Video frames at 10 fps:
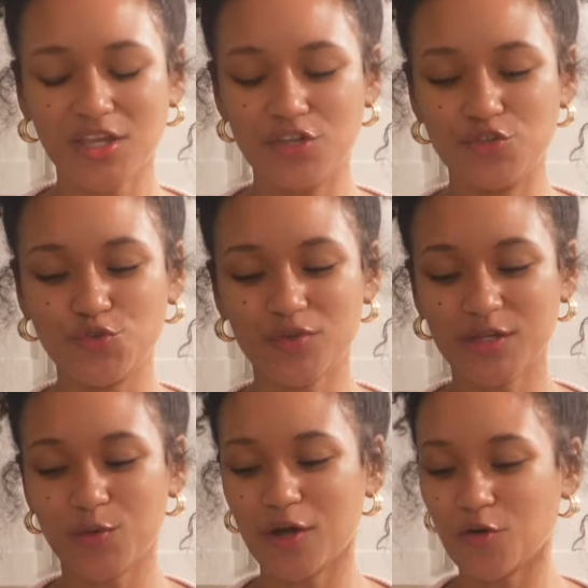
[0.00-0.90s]
do really
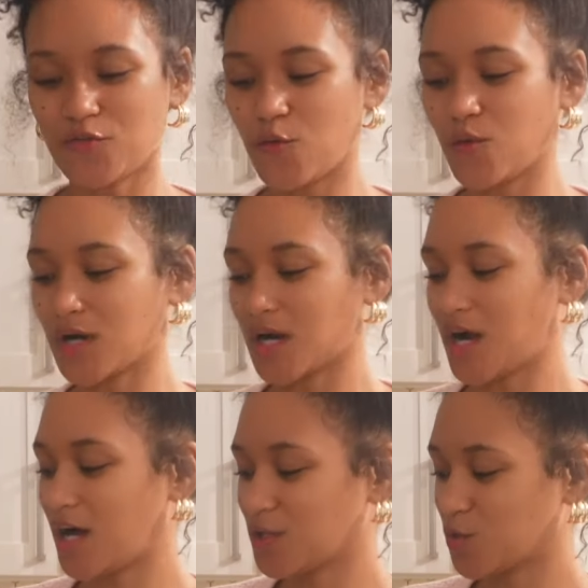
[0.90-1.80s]
well for
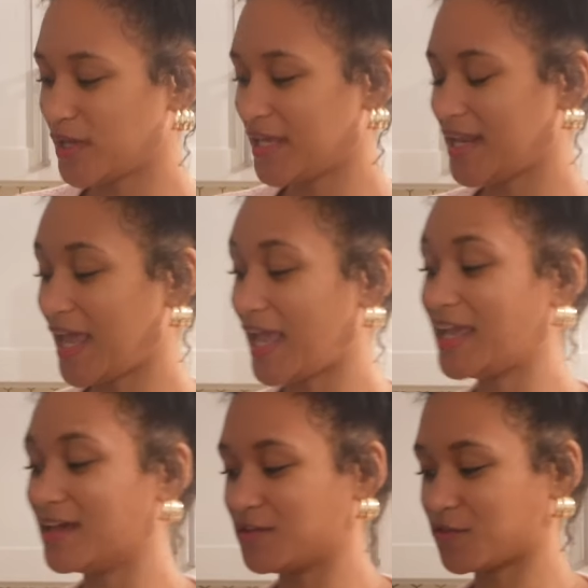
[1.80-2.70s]
Halloween
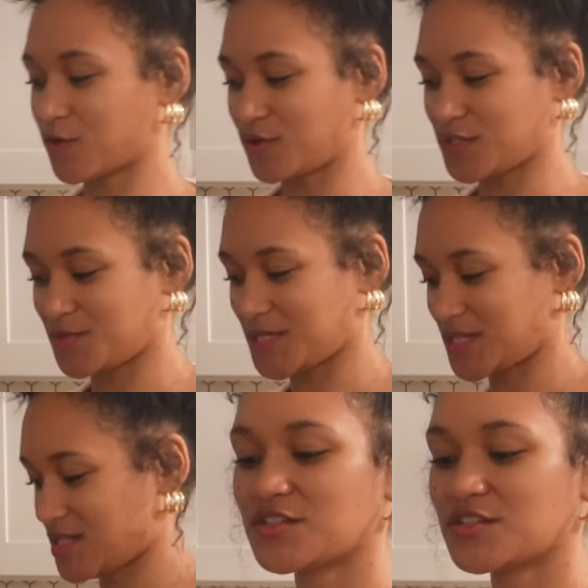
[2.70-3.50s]
and for Christmas.